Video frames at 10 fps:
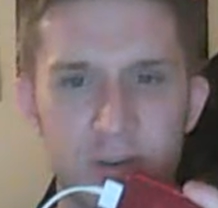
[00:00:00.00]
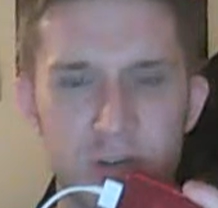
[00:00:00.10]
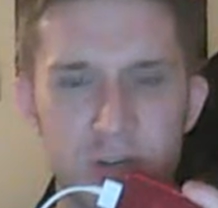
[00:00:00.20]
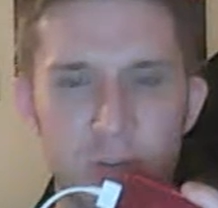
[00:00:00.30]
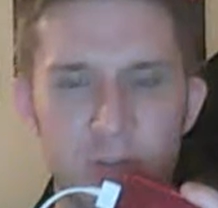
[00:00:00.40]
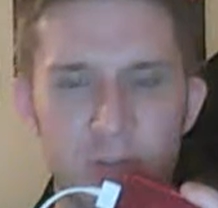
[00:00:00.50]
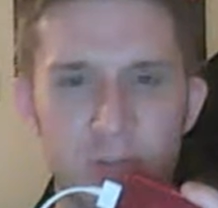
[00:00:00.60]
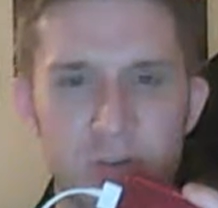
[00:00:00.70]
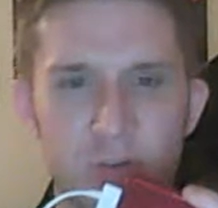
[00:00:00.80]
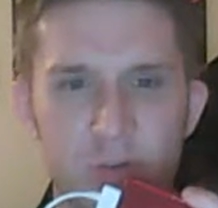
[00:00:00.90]
German
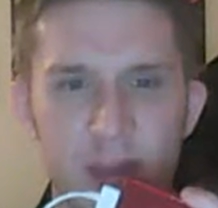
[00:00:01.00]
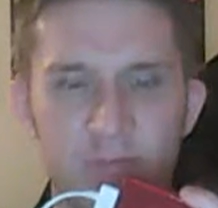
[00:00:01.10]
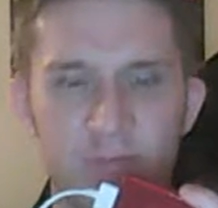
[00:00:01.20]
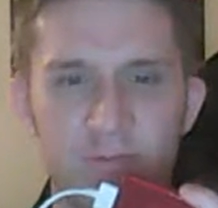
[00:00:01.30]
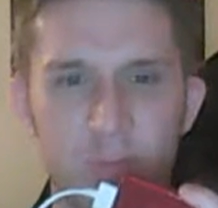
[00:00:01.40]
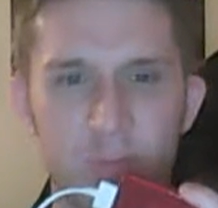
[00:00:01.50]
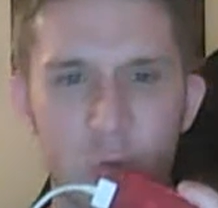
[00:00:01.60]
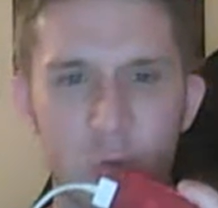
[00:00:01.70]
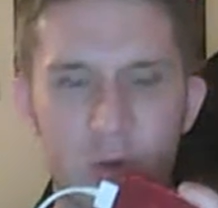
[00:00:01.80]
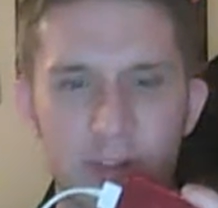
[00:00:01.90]
Bushrod from New
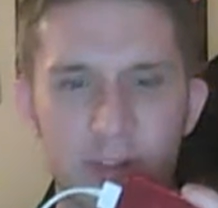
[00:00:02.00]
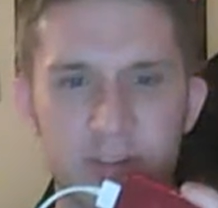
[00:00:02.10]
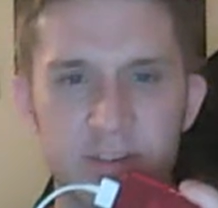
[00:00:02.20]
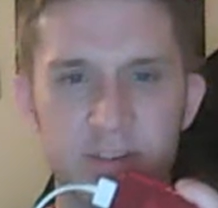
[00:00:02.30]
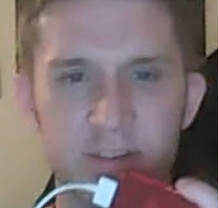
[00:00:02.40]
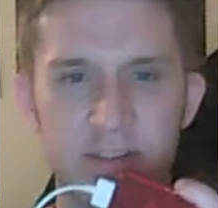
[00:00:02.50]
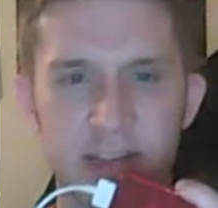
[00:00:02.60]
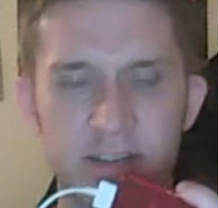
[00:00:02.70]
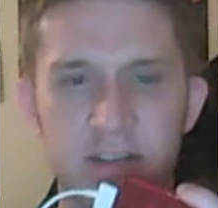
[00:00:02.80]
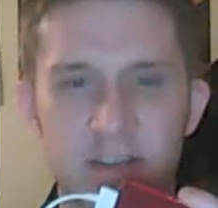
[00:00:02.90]
Orleans
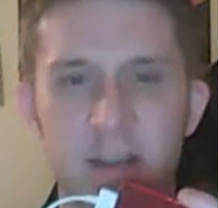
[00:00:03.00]
Saints